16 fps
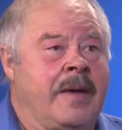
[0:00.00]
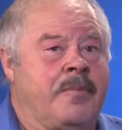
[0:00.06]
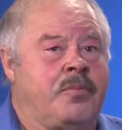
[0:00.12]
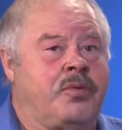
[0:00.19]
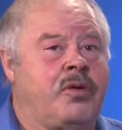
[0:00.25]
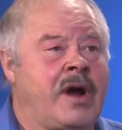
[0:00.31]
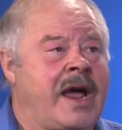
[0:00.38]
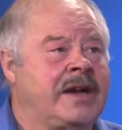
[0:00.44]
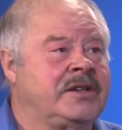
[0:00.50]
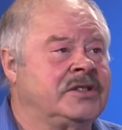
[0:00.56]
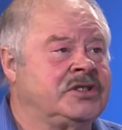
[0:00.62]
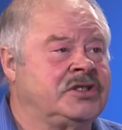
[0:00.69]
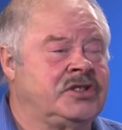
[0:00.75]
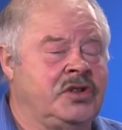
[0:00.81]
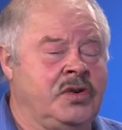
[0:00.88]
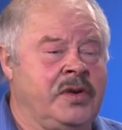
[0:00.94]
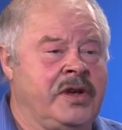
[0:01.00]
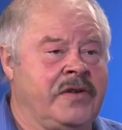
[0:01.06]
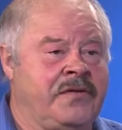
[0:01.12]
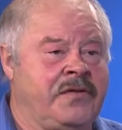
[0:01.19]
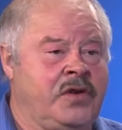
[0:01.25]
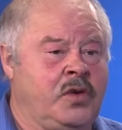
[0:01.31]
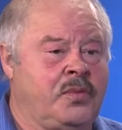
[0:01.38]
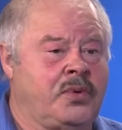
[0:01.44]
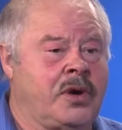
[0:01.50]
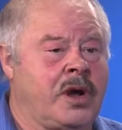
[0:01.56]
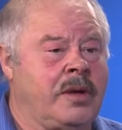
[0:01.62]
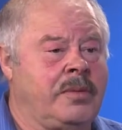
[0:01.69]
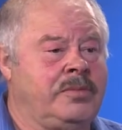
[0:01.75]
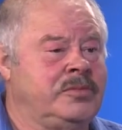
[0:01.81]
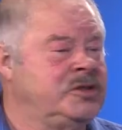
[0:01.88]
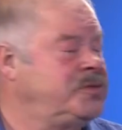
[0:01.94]
practice doing a few
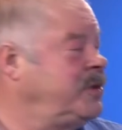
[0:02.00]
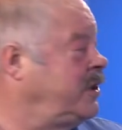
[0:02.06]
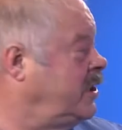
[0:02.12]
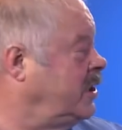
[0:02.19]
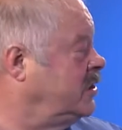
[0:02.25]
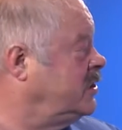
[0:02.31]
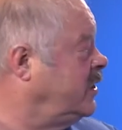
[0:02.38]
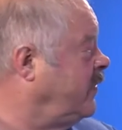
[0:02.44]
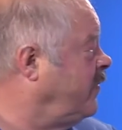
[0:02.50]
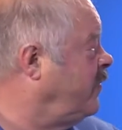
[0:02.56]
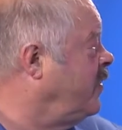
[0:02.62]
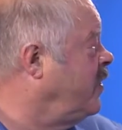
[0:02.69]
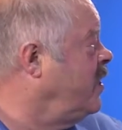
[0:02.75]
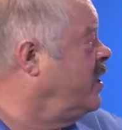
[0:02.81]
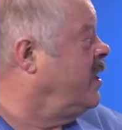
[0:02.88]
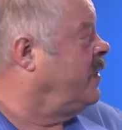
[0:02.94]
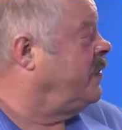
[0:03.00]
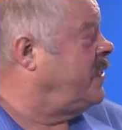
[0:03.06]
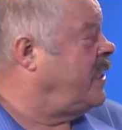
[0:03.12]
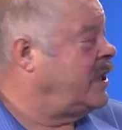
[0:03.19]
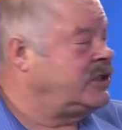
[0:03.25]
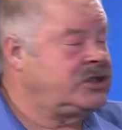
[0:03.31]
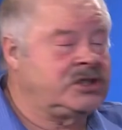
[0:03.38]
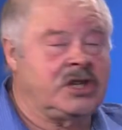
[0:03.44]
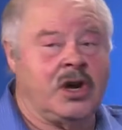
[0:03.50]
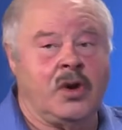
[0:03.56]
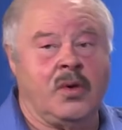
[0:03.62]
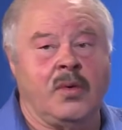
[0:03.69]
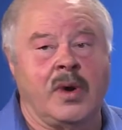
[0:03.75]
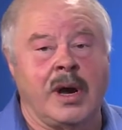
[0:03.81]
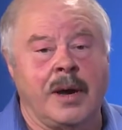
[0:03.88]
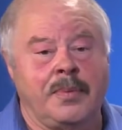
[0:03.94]
problems, because if they
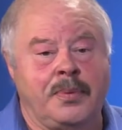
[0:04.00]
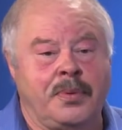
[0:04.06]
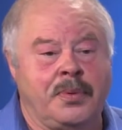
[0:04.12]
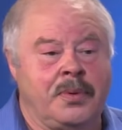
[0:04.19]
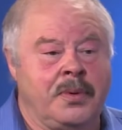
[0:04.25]
show up,